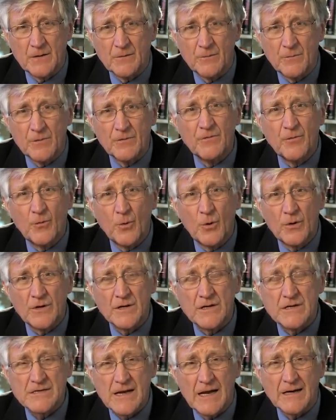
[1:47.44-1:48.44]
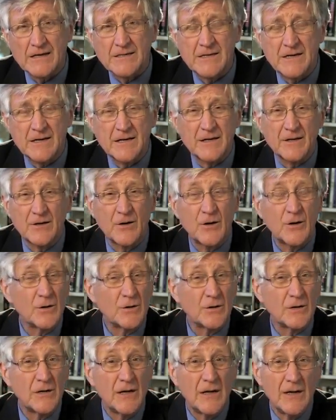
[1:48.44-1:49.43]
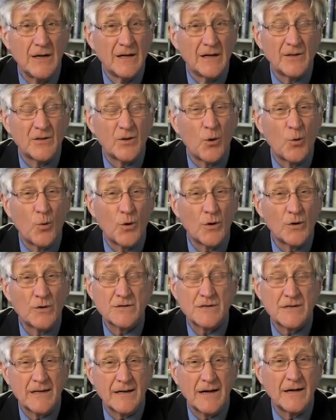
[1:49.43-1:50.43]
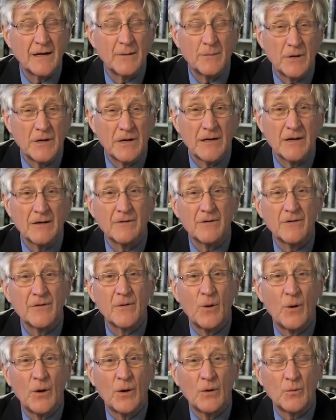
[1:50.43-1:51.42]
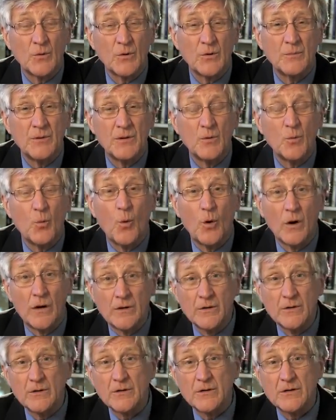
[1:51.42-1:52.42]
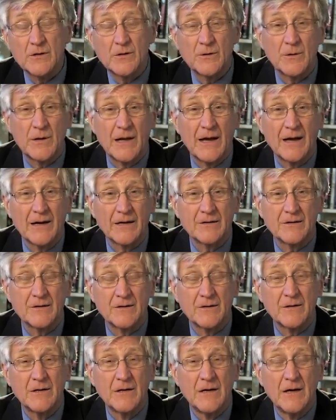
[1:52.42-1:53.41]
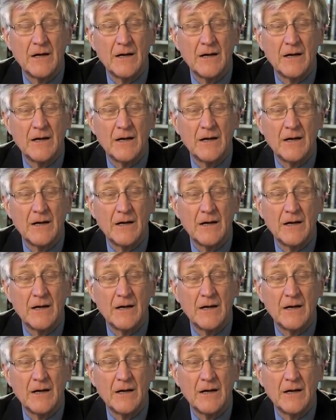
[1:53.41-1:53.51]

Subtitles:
before this accident occurred, the worst that anybody ever thought would be 1 nuclear reactor,